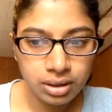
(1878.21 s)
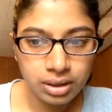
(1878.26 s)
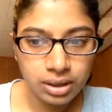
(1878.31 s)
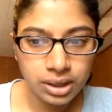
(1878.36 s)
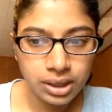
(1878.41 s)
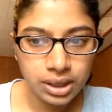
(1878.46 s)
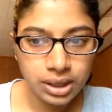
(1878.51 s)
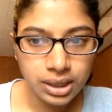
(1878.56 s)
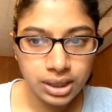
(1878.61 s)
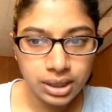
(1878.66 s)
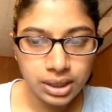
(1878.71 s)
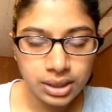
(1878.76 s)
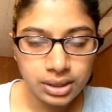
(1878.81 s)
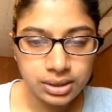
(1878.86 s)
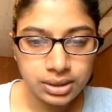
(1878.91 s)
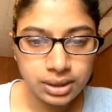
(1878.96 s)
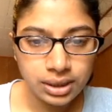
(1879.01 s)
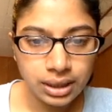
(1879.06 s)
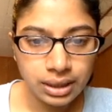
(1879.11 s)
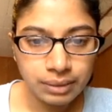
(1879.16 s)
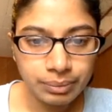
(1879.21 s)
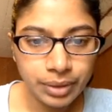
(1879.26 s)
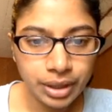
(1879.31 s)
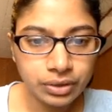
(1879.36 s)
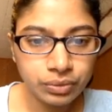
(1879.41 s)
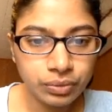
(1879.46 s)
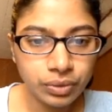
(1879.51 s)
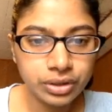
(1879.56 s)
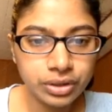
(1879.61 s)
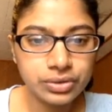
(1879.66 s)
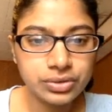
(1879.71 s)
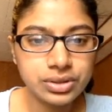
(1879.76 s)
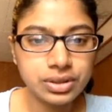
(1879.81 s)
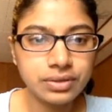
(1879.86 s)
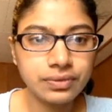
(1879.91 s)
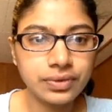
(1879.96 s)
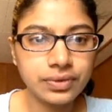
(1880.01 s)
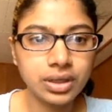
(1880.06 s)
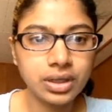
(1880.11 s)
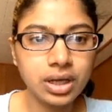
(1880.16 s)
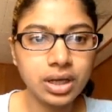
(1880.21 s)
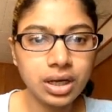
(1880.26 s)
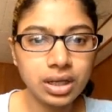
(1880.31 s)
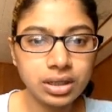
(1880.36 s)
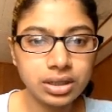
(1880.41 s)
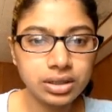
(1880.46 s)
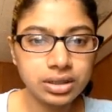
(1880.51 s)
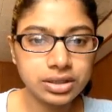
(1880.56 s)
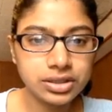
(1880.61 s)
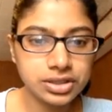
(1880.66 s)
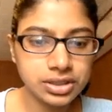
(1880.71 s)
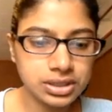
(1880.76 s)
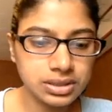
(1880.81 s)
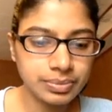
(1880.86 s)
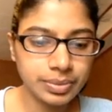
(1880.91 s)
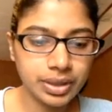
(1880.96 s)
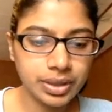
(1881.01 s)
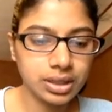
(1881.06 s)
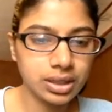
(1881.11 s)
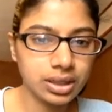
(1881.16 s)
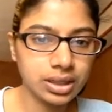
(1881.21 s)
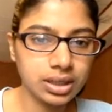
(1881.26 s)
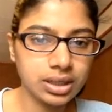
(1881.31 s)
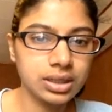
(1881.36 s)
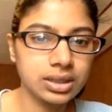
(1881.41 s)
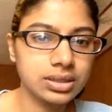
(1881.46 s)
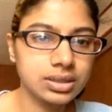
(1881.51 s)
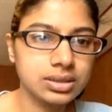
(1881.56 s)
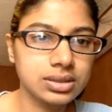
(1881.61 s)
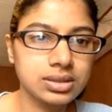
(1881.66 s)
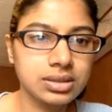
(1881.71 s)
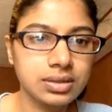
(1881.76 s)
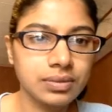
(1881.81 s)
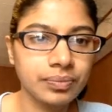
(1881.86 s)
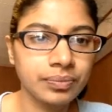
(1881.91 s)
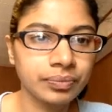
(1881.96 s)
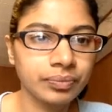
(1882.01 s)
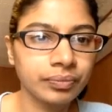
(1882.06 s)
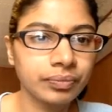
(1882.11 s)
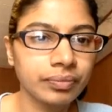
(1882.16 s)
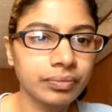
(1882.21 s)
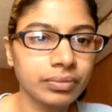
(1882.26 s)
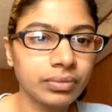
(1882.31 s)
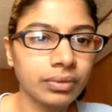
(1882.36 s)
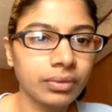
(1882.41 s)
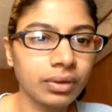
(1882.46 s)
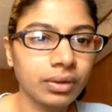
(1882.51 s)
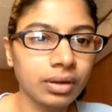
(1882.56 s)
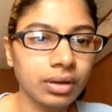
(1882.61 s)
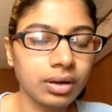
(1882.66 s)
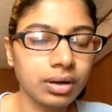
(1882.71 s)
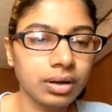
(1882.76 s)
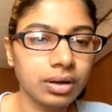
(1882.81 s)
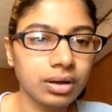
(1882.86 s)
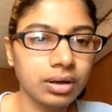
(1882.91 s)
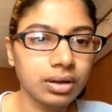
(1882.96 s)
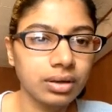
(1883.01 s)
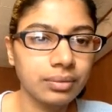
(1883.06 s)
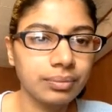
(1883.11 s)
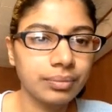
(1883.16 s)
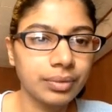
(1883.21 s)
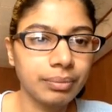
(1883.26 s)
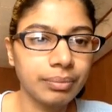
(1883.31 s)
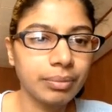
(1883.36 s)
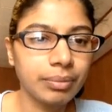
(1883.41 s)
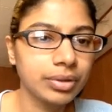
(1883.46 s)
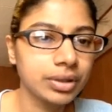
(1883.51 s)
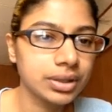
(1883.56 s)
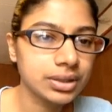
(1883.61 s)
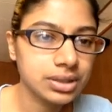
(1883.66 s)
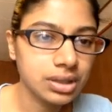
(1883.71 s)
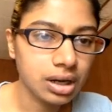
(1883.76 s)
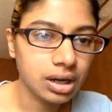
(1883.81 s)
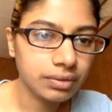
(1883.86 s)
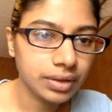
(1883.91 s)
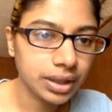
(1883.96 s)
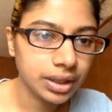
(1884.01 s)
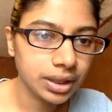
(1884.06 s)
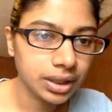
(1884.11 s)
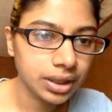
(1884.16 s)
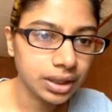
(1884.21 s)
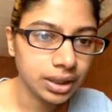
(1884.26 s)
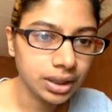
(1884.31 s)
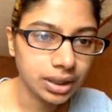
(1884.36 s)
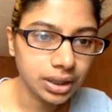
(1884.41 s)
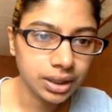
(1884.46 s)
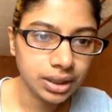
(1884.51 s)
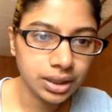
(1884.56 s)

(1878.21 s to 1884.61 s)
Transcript: And I might want to use a different color just because my bullet's already